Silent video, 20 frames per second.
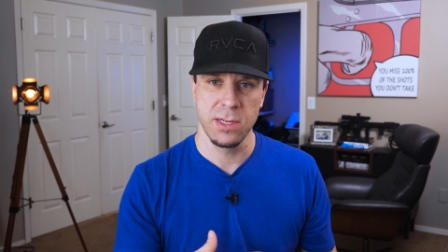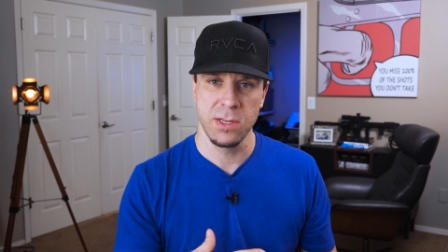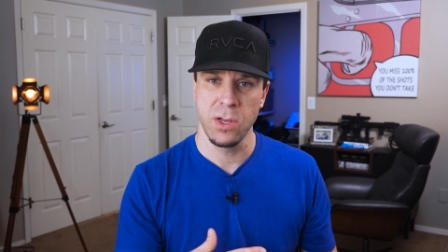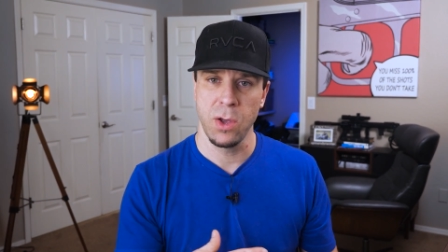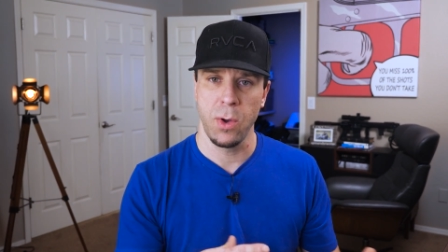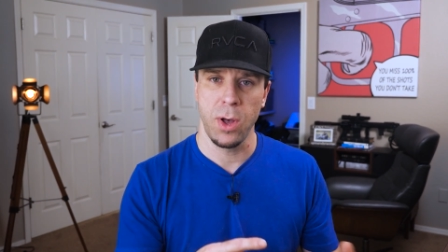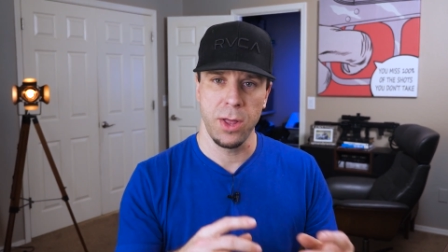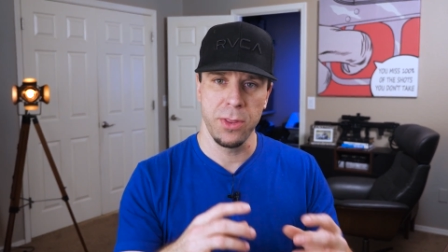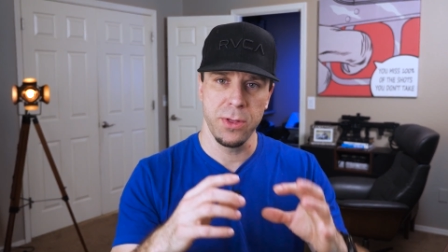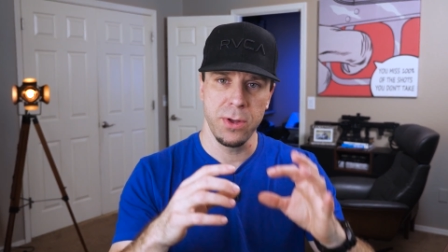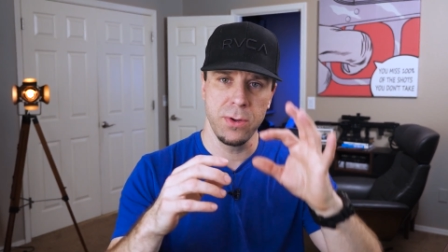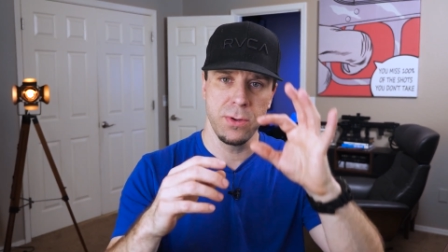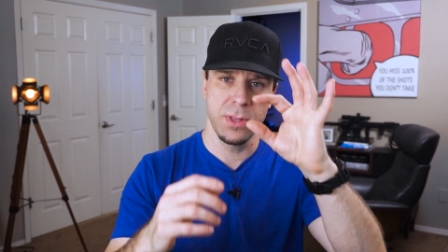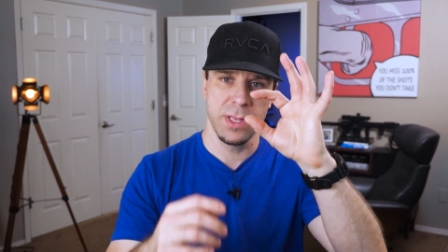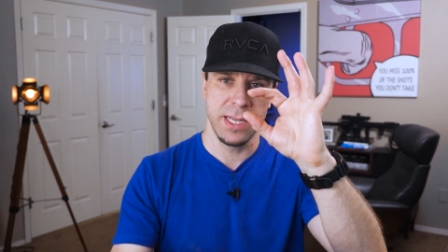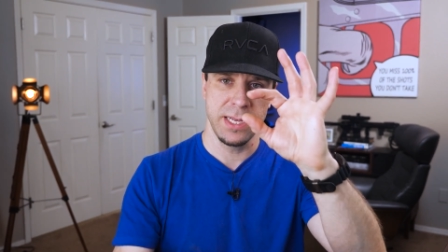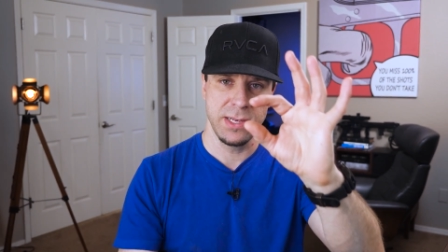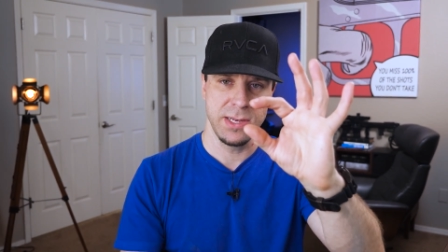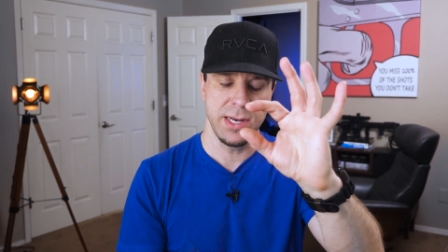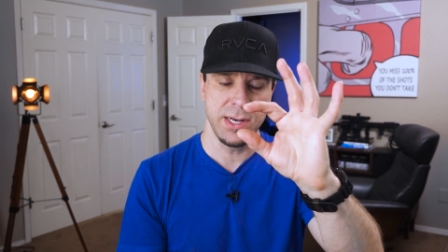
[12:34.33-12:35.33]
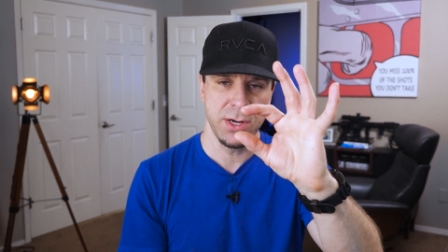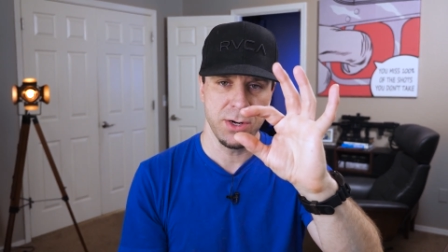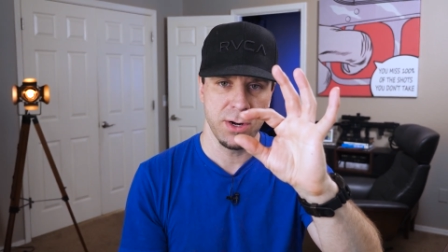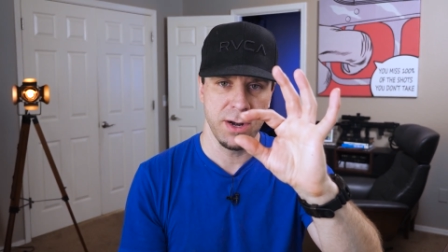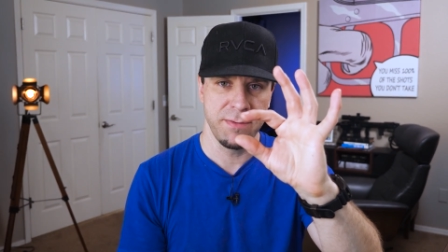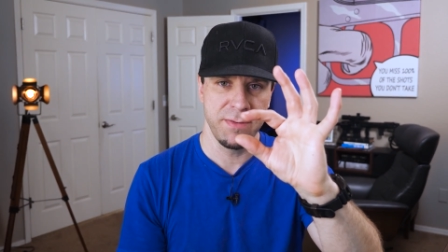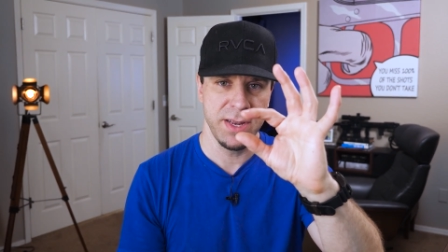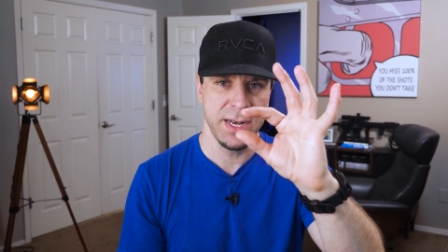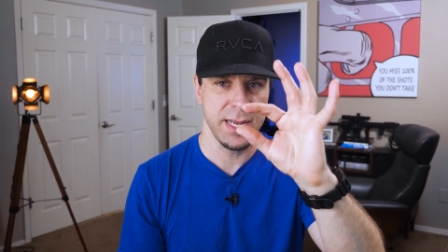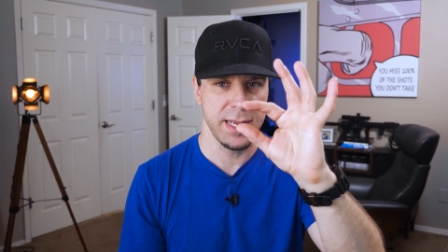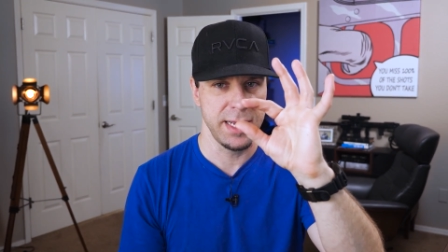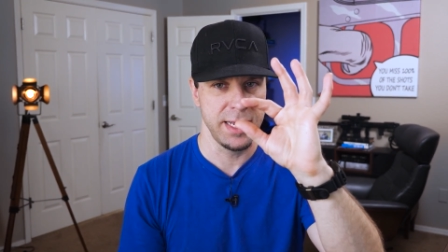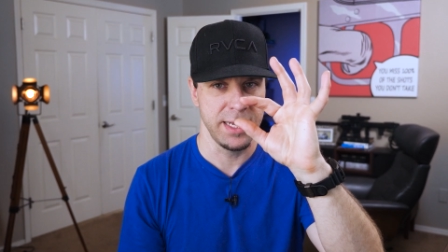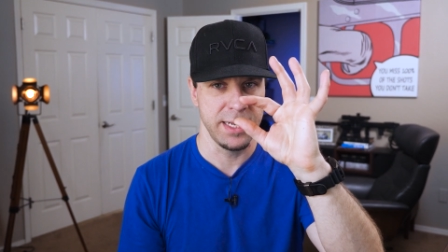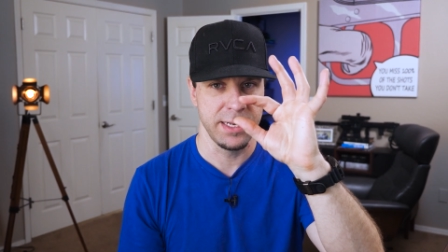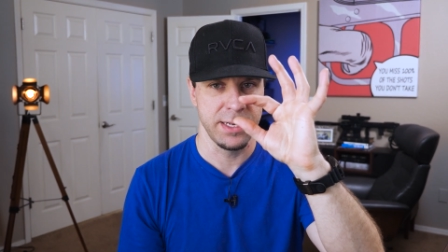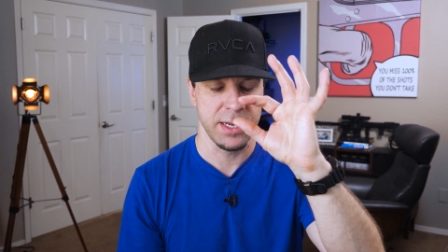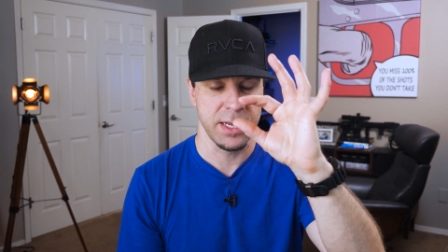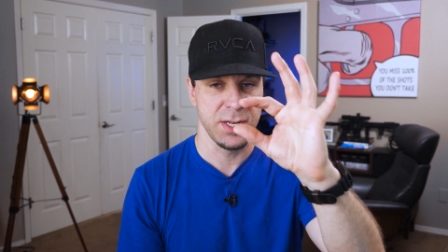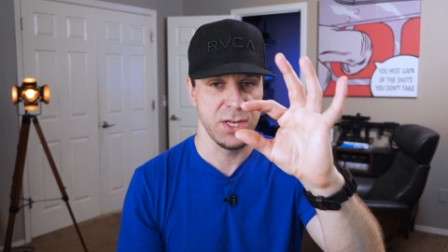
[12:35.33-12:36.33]
So although the center of it
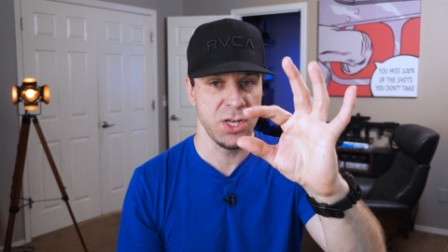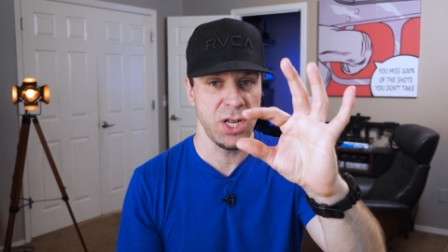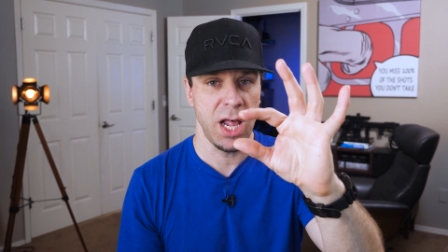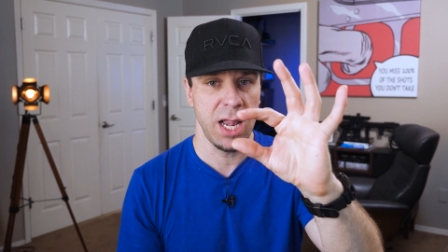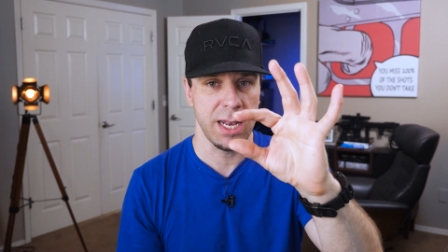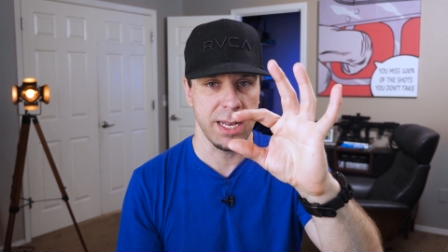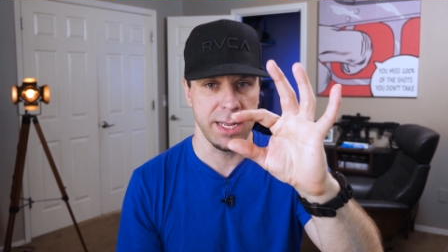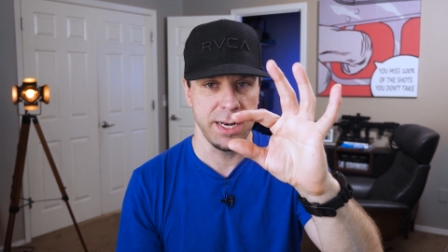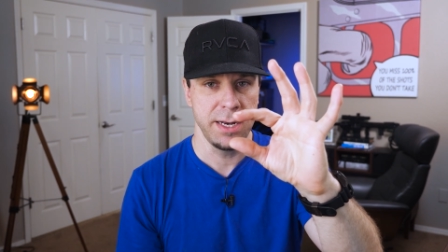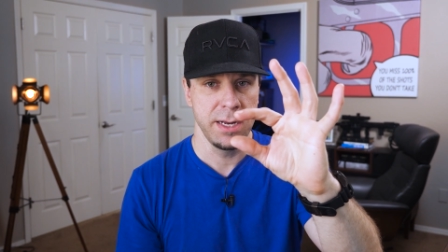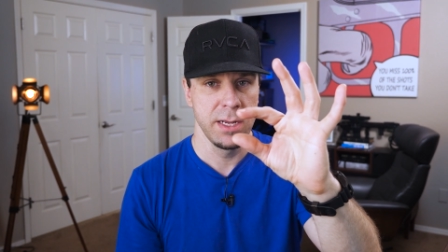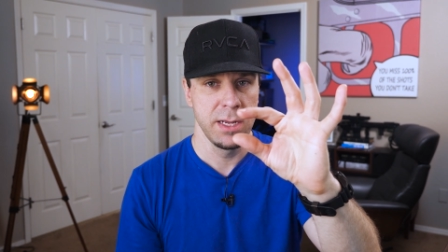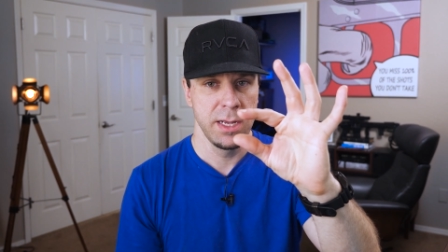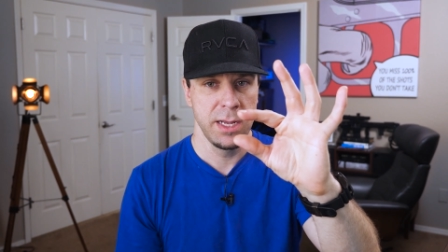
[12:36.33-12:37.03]
is solid,